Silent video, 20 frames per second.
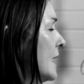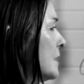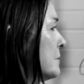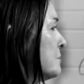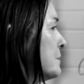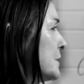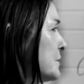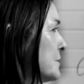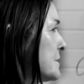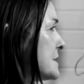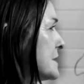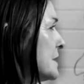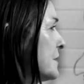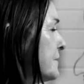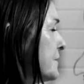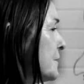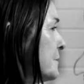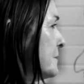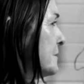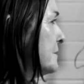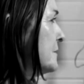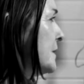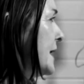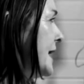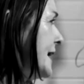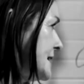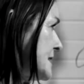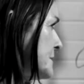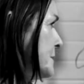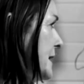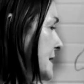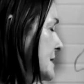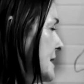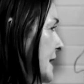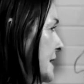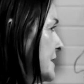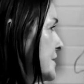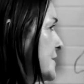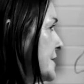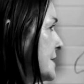but also from
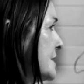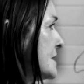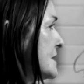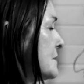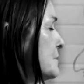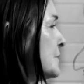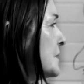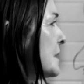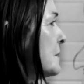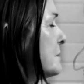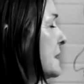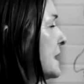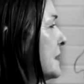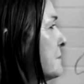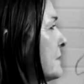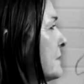expectations. And what I mean